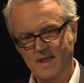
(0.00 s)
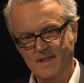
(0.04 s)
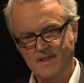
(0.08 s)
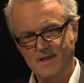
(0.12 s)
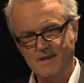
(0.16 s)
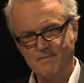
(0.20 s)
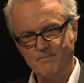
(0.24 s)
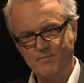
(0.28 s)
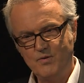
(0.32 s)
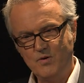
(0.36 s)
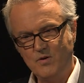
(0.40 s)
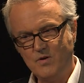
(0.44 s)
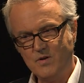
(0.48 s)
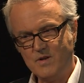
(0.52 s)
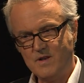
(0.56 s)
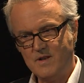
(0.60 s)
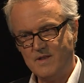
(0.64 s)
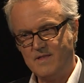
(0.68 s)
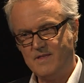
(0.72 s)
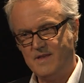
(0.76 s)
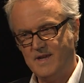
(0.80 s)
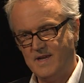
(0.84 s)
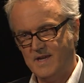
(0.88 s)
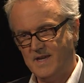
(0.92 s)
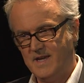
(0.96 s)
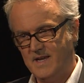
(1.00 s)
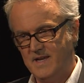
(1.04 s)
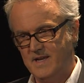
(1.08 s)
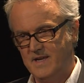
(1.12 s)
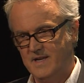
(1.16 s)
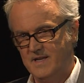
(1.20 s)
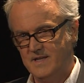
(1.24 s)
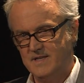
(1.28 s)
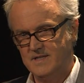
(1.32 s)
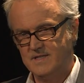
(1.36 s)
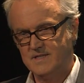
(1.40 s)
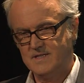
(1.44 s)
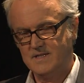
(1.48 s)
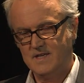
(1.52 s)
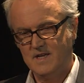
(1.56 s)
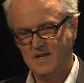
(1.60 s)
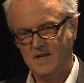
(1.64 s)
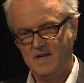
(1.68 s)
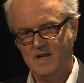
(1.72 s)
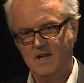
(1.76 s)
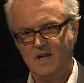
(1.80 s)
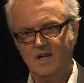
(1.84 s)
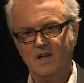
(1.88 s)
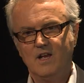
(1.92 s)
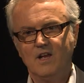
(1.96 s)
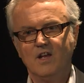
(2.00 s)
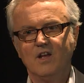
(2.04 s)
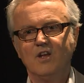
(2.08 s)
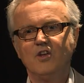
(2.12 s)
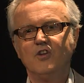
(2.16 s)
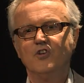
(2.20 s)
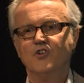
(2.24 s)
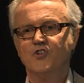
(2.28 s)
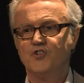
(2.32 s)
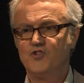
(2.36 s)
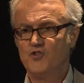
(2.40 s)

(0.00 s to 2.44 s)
The important thing is you